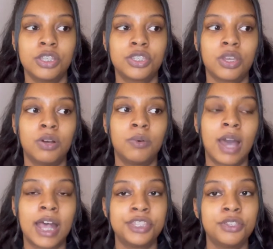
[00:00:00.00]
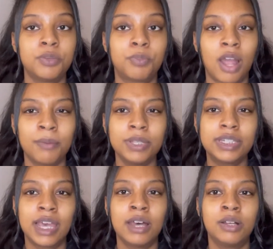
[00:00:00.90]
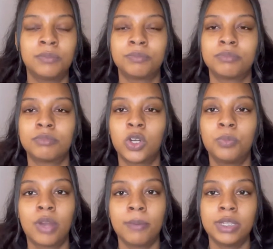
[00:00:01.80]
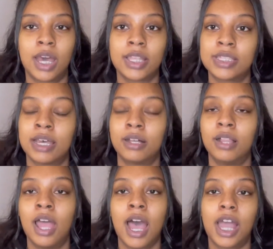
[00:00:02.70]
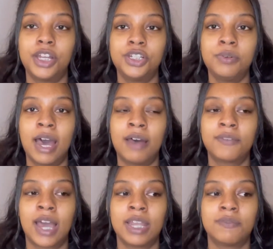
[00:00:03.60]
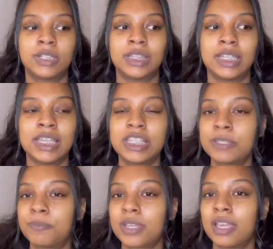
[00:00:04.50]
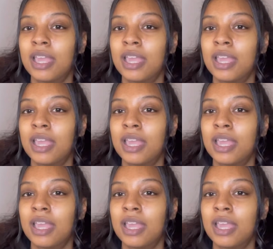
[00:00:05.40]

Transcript: So as you can probably tell, or probably not tell, I do have kind of a lisp.